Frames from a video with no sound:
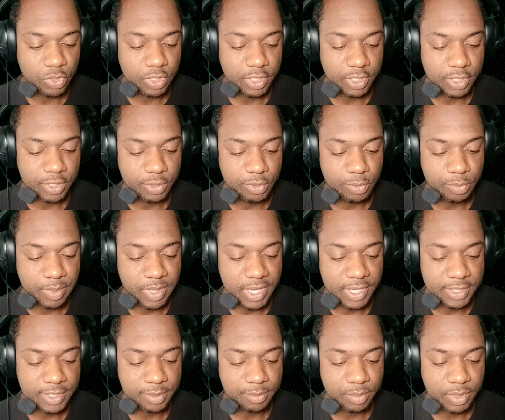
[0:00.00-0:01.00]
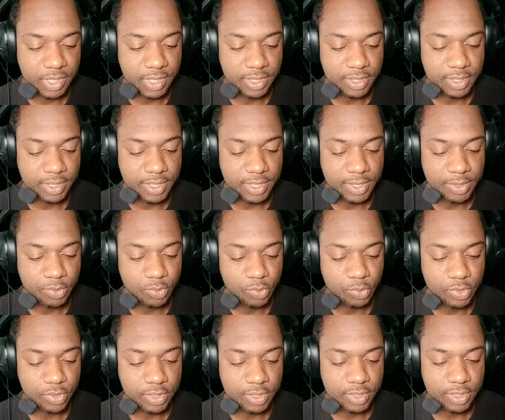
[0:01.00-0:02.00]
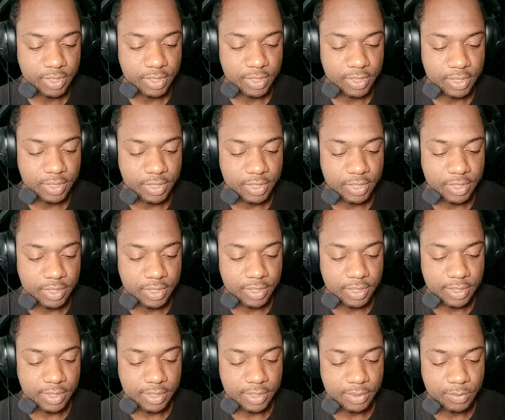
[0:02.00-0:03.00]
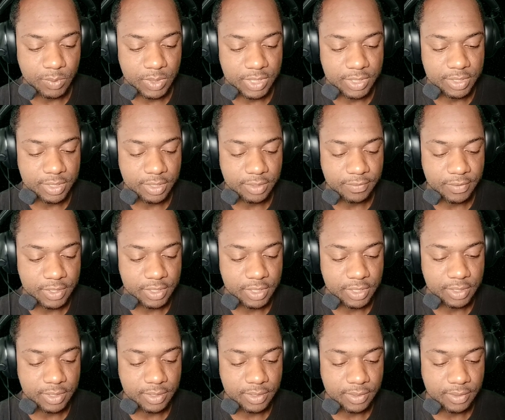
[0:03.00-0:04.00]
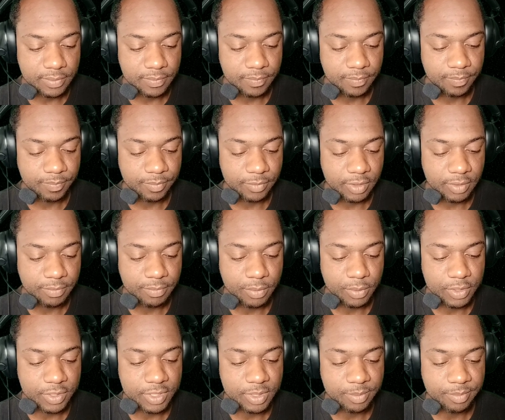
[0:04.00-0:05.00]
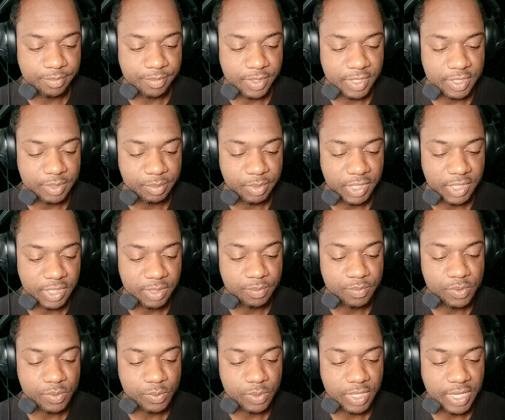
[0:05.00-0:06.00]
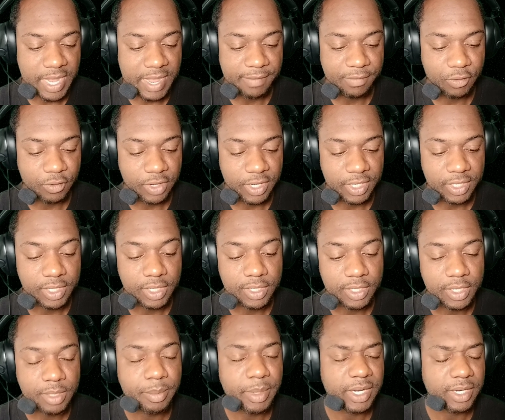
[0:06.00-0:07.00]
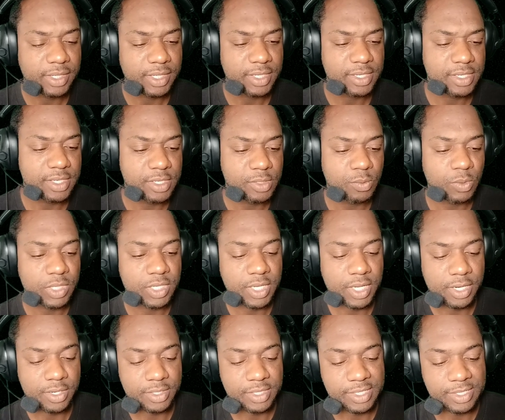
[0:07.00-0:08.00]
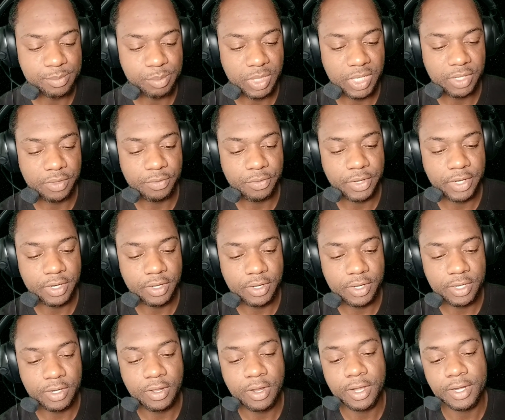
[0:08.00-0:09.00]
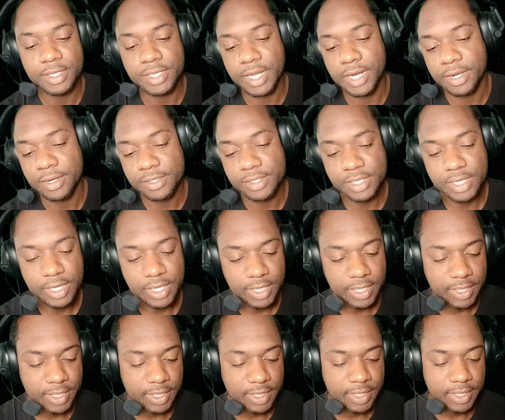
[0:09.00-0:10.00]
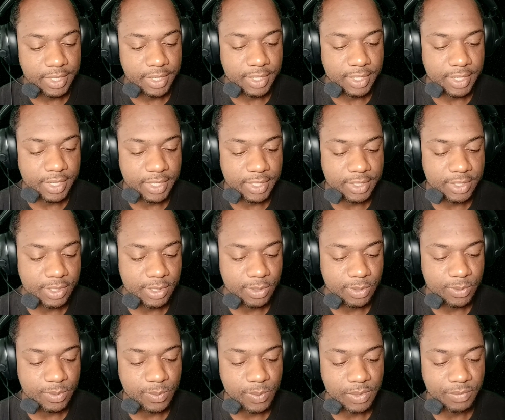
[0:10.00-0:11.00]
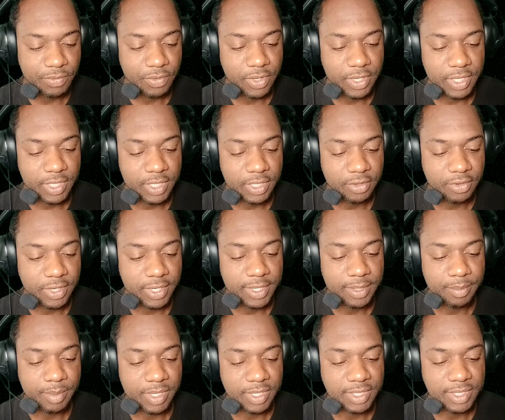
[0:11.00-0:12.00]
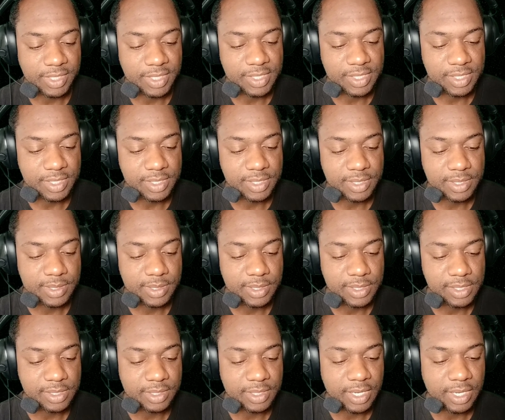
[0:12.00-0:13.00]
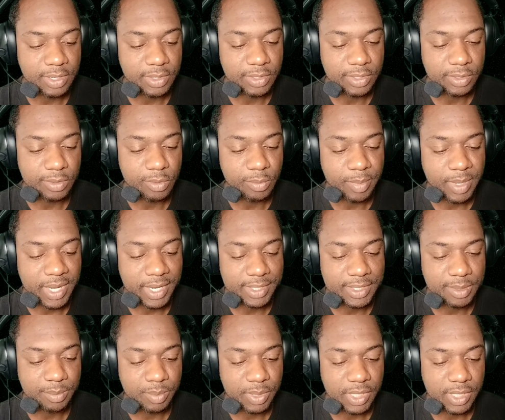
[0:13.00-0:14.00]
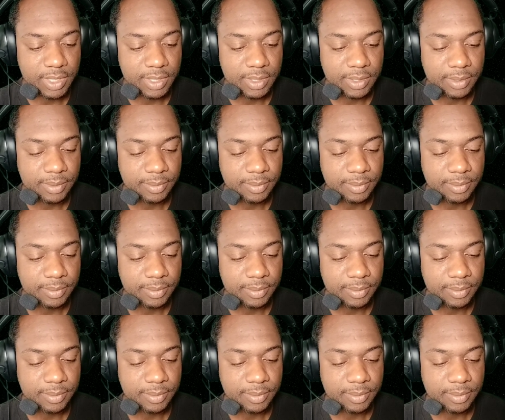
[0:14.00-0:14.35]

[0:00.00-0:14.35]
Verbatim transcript: we're gonna go back to pit now with servicing for some fresh mediums. We have created a good amount of distance. What tires is P3 on hard tires? Uh, so we've created a great amount of distance. He's not gonna go back to pit.